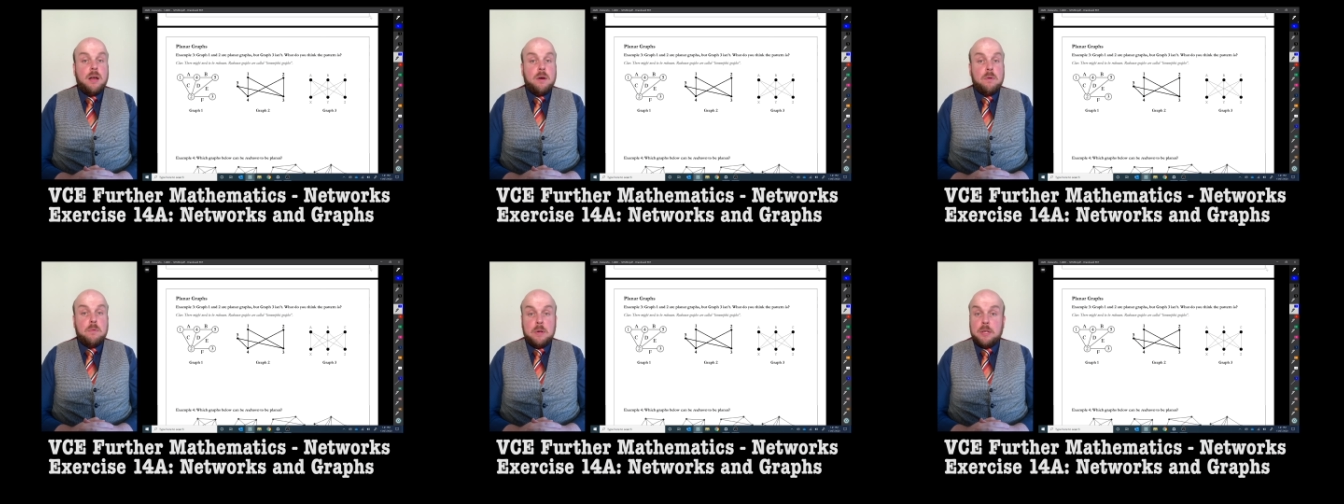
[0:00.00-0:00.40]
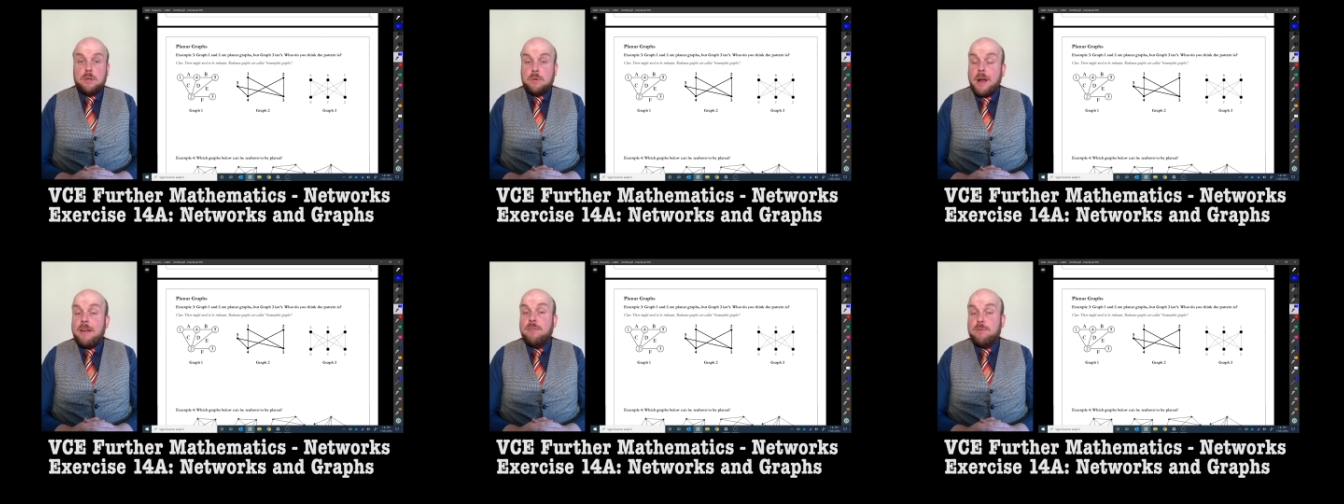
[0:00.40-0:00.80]
Well,
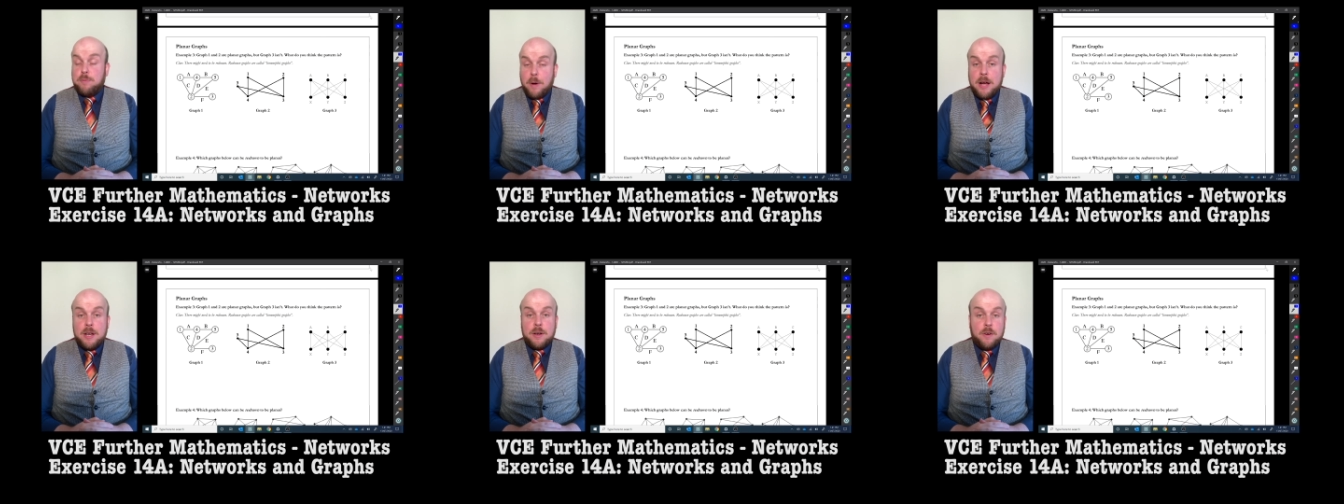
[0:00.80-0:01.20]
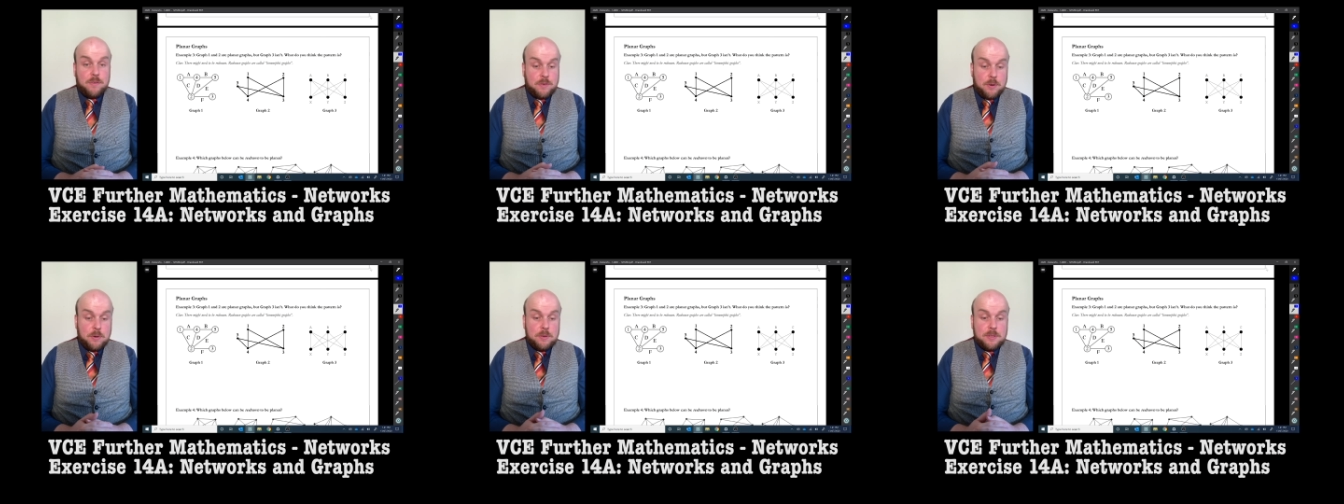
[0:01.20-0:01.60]
graph one, of
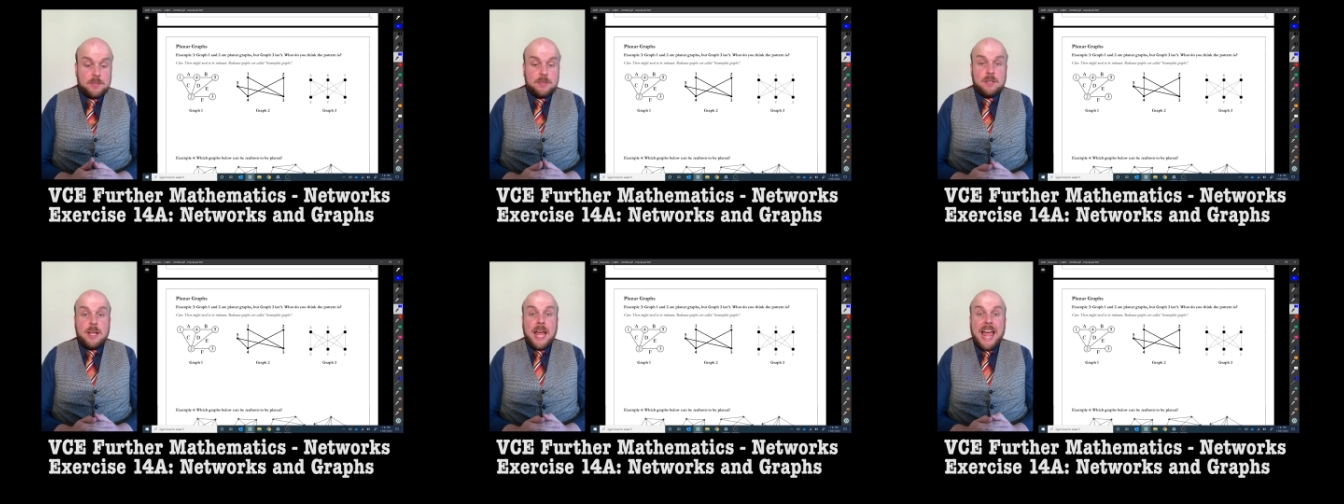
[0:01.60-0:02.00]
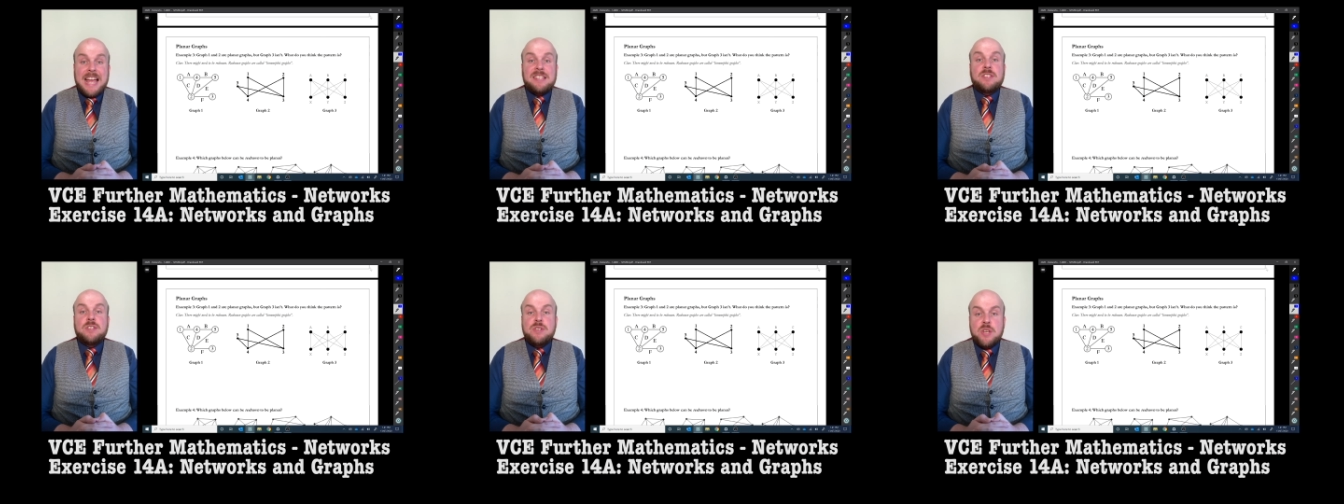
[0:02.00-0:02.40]
course,
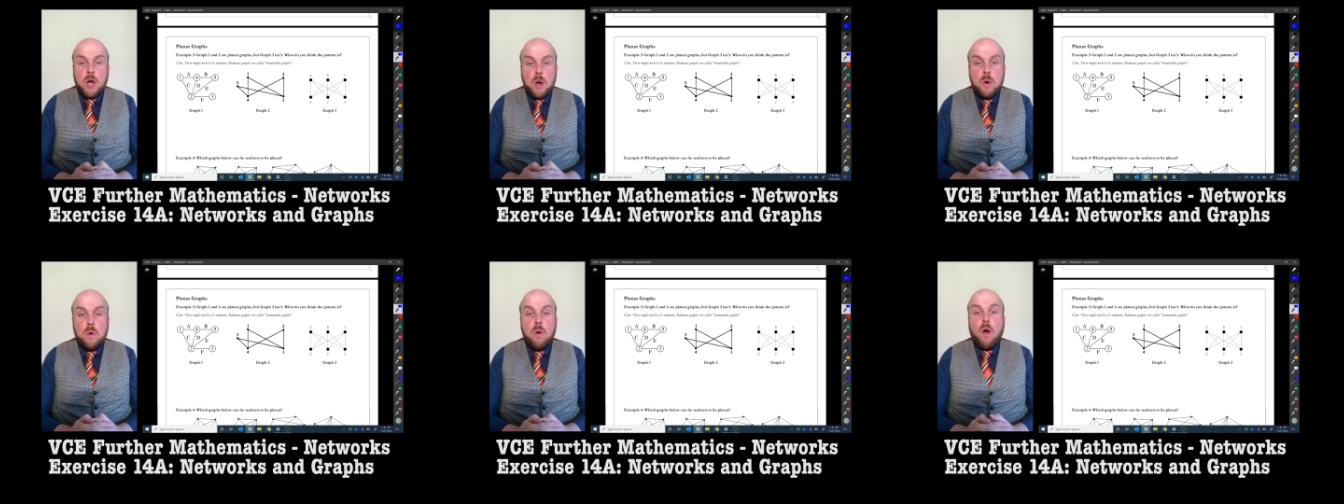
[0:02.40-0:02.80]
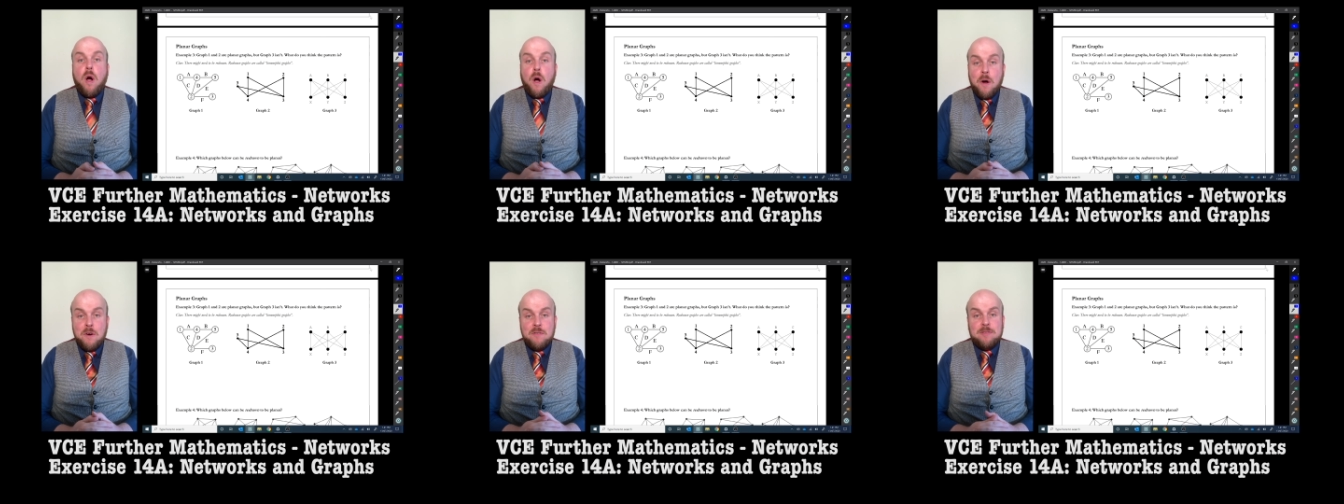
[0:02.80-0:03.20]
has no
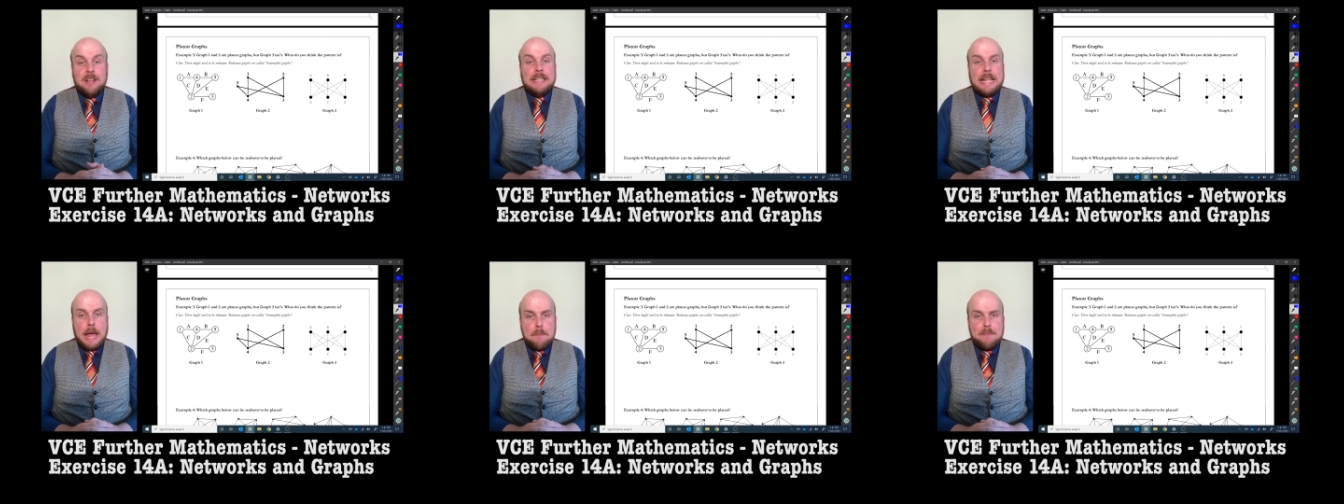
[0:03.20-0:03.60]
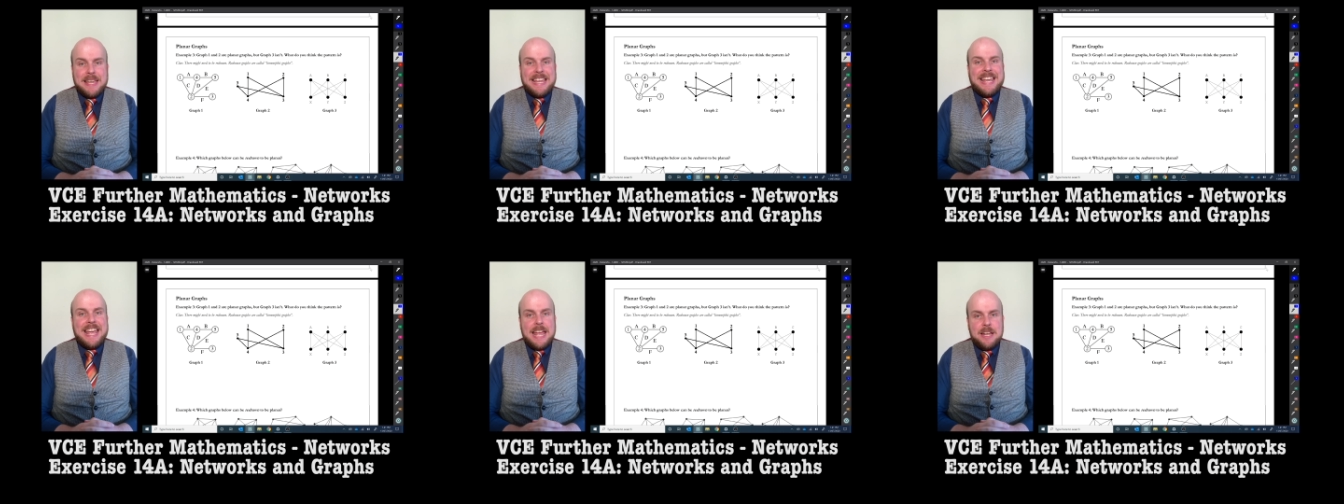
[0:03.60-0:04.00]

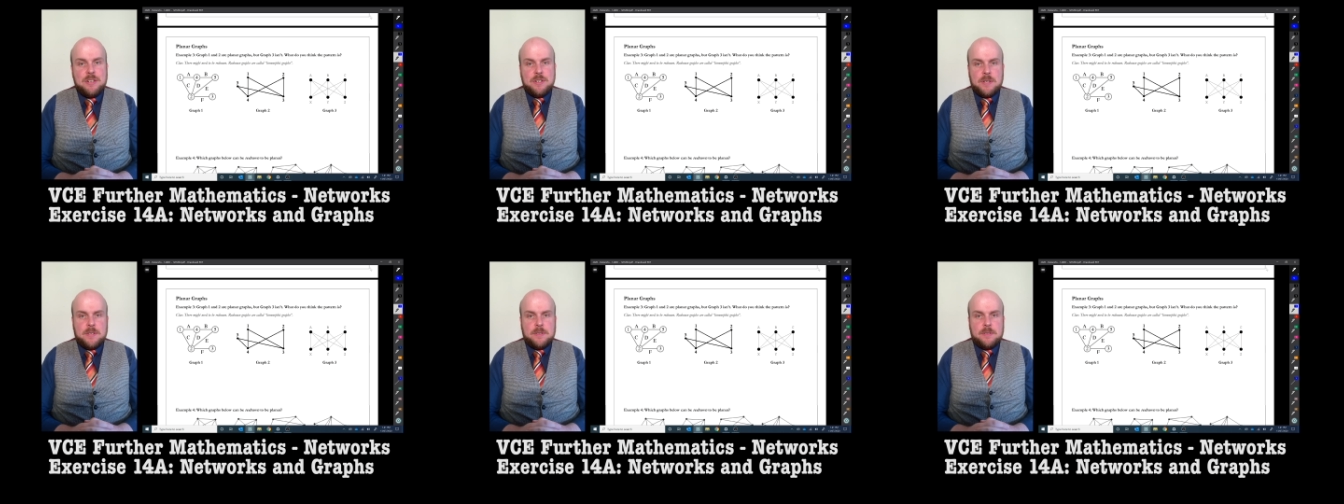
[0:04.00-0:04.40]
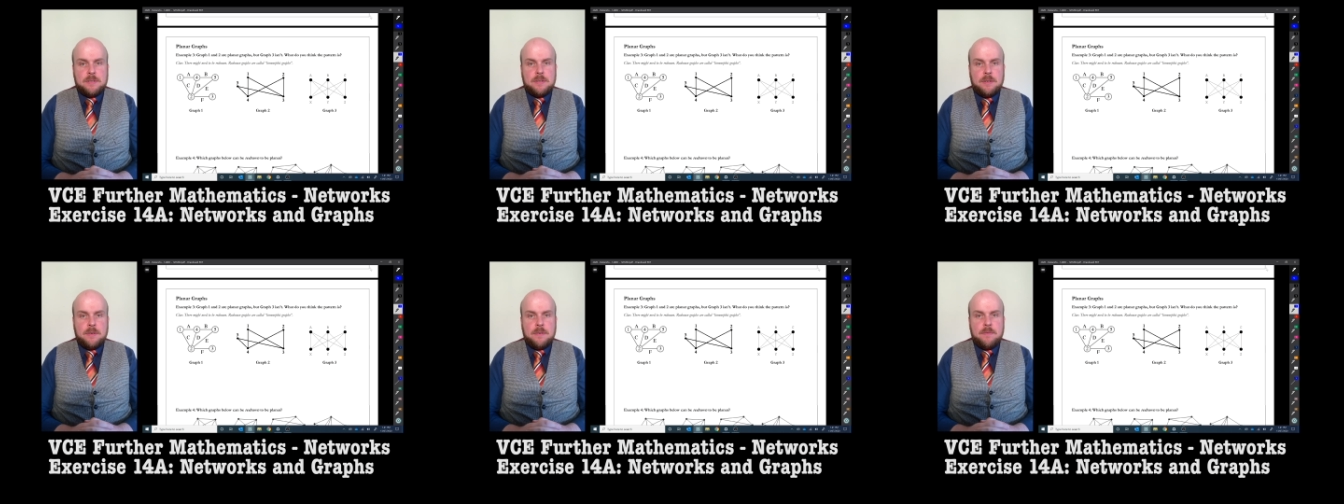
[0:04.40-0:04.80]
overlapping
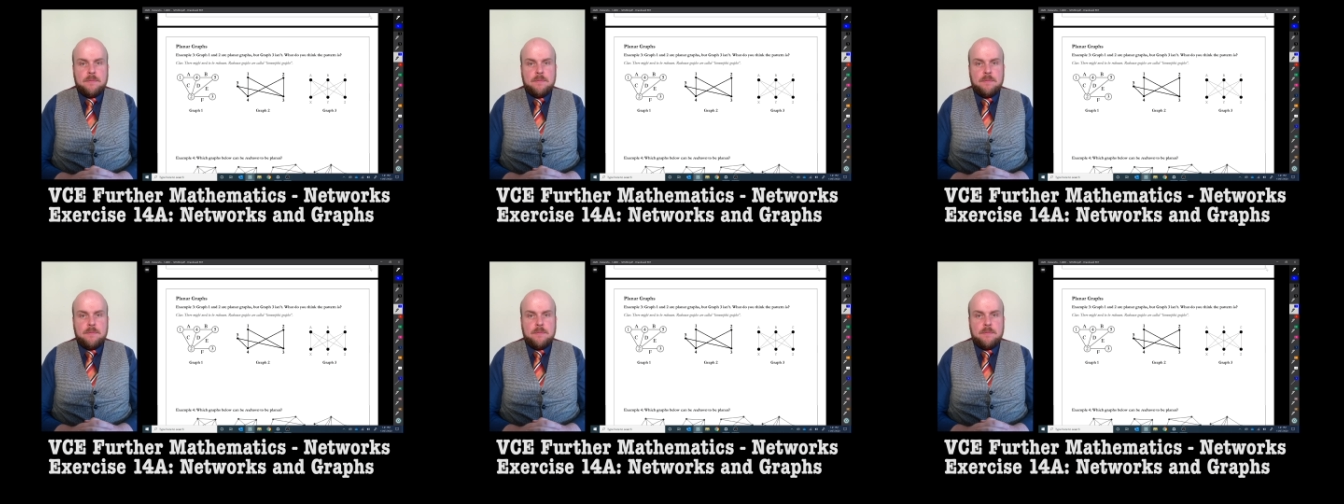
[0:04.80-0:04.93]
edges.